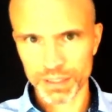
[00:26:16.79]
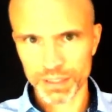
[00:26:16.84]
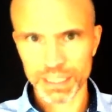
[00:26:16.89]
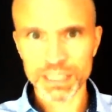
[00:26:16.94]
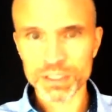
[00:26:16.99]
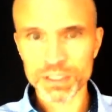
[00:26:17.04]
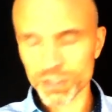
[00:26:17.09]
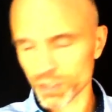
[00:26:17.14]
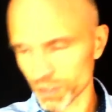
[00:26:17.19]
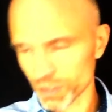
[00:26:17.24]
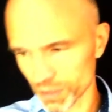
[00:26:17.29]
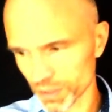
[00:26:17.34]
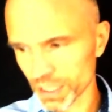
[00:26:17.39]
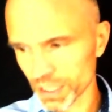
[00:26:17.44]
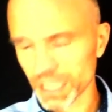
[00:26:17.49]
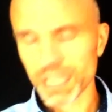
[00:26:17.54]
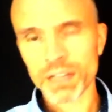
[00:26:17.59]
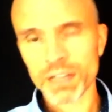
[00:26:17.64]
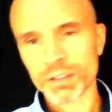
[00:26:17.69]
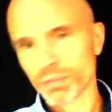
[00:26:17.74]
injured
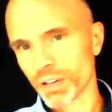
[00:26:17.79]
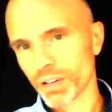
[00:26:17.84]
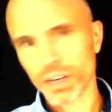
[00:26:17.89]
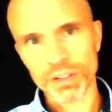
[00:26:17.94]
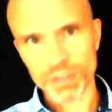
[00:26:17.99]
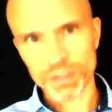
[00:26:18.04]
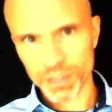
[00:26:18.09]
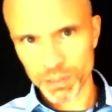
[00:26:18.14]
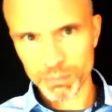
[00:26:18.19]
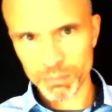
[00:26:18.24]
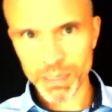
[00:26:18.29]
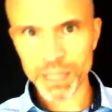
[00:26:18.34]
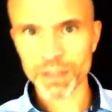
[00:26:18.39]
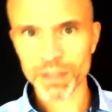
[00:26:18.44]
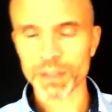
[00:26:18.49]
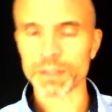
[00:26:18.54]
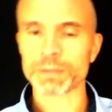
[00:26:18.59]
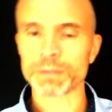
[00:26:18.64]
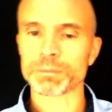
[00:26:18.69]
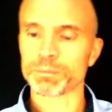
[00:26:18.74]
father or
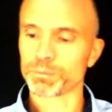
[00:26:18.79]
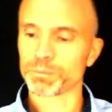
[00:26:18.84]
mother.